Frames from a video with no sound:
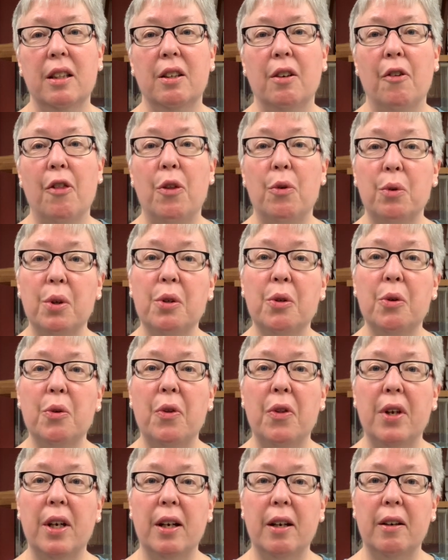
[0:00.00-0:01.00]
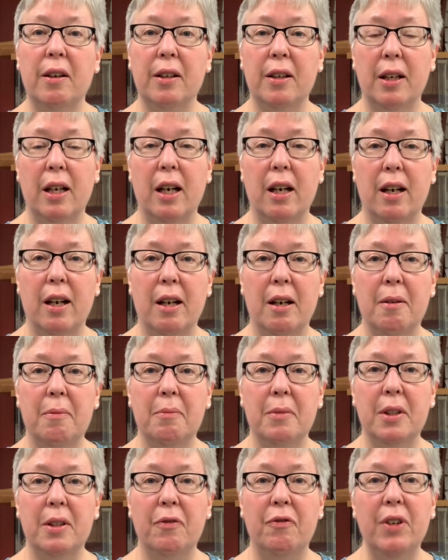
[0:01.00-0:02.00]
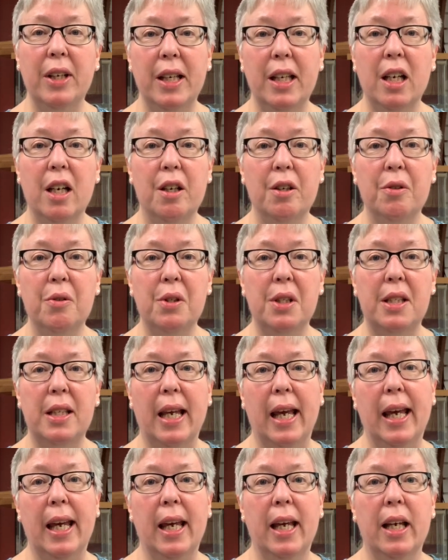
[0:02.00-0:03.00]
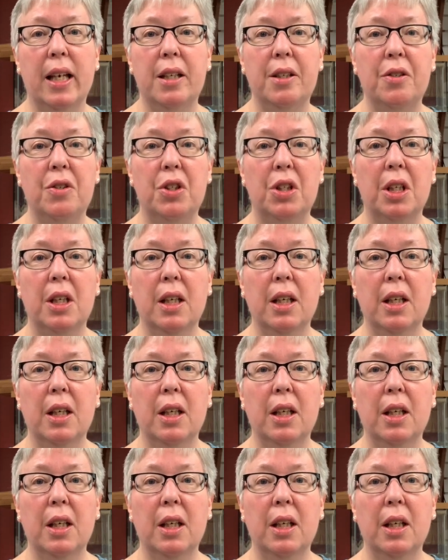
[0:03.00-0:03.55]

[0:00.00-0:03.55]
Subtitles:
through the videos and